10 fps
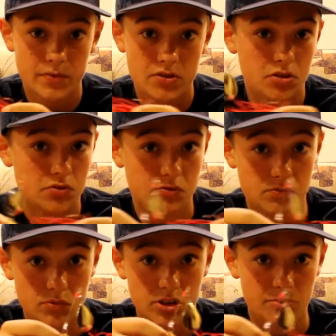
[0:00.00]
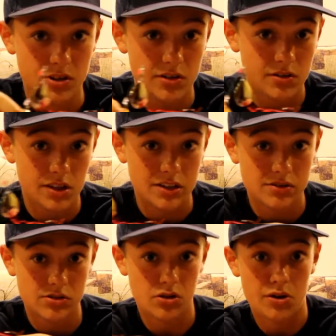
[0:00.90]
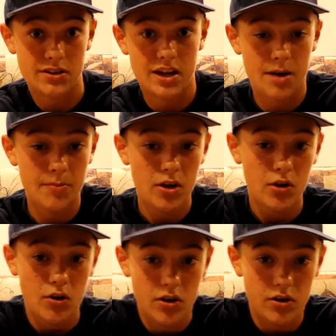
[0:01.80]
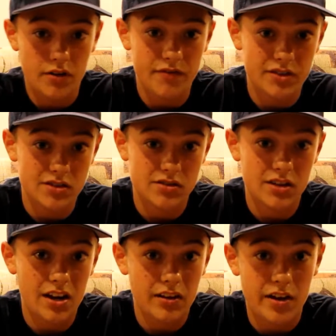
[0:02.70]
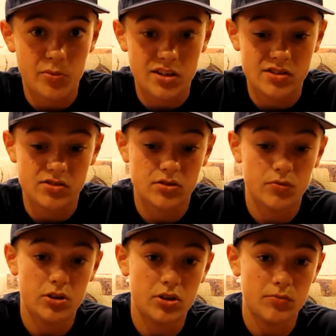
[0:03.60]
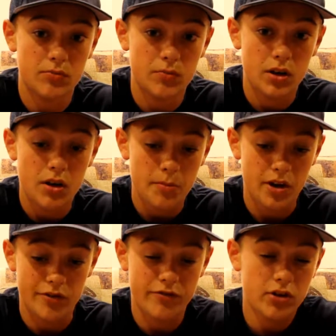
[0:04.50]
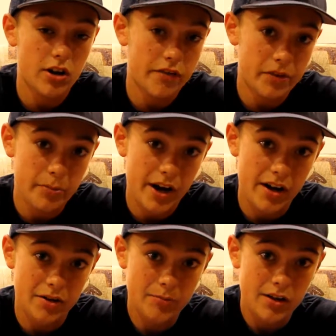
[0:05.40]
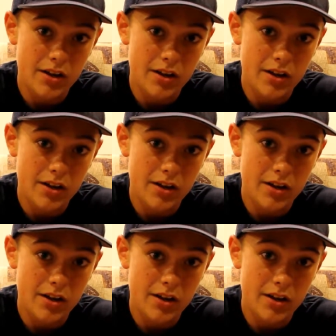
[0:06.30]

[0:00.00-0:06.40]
So reel them in nice and slow on top, or if it's not a lot of weeds, you can reel them about a foot off the bottom,